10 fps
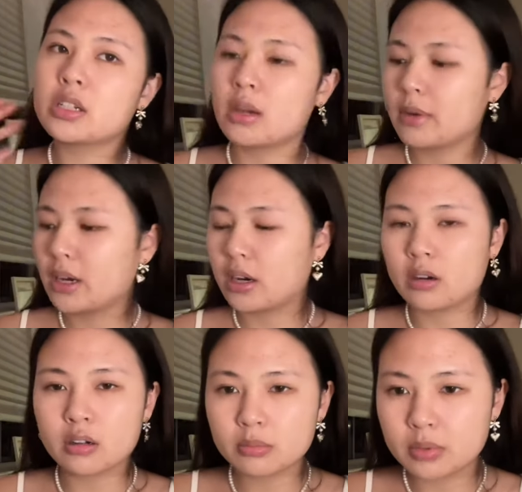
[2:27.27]
I tie my
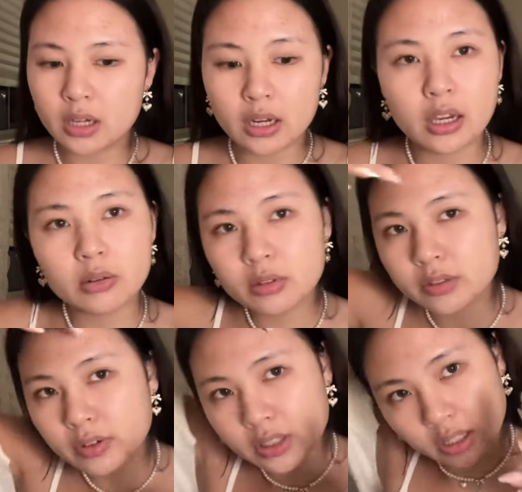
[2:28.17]
hair up, but I can't really
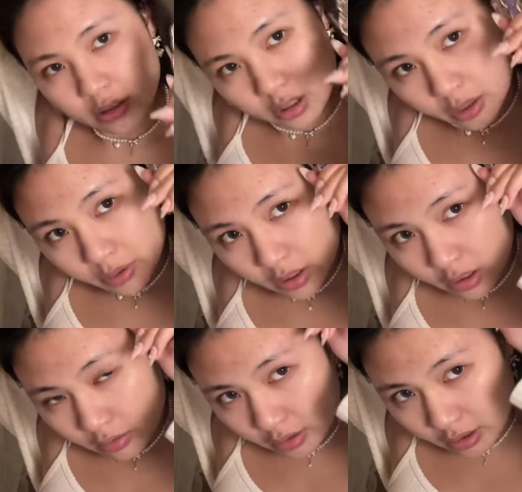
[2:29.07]
find a hair tie right
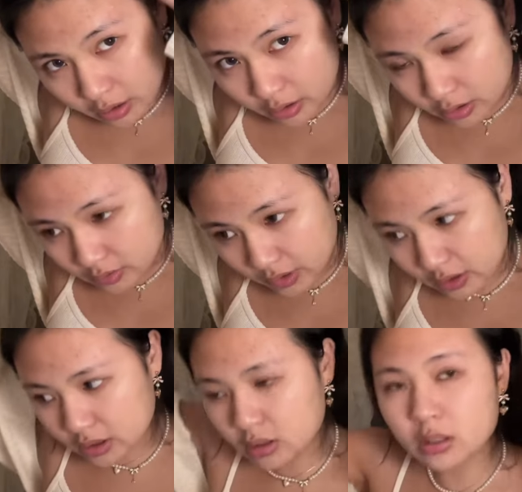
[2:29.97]
now. And I just found
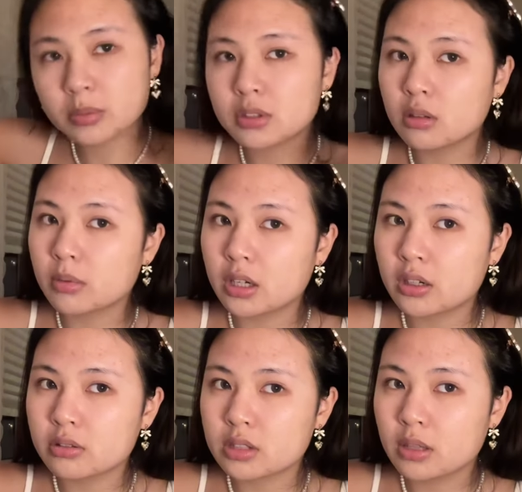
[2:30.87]
these clips, so I'm gonna
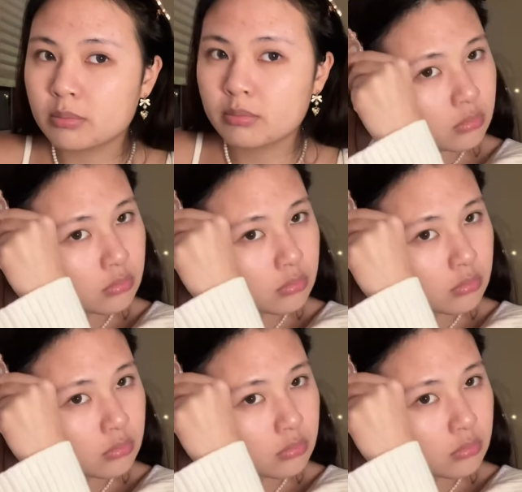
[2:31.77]
use them.